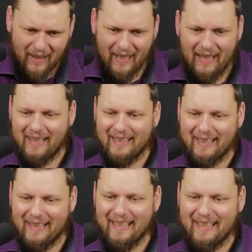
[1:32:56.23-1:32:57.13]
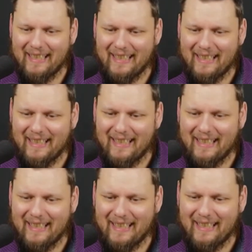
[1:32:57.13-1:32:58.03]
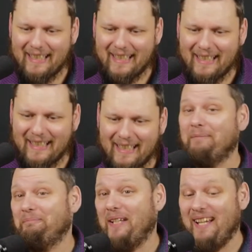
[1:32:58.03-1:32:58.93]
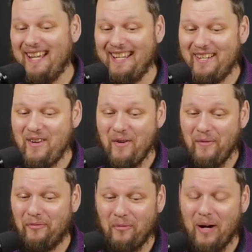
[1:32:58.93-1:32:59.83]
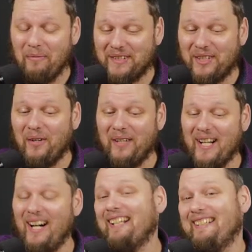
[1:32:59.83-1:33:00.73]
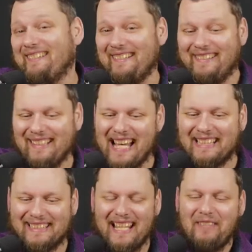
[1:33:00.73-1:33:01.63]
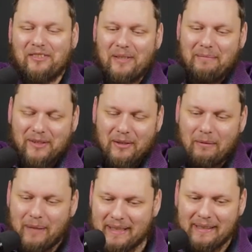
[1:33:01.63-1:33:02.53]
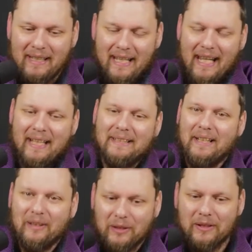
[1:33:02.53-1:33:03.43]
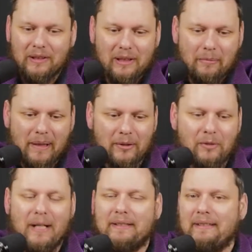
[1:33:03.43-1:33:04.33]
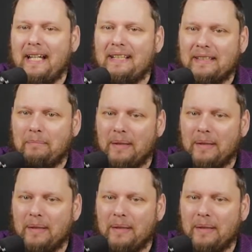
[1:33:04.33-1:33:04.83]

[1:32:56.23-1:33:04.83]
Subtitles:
Again, I was totally ignorant of what was going on here in the last live stream. So I went and learned a little bit and corrected that, did a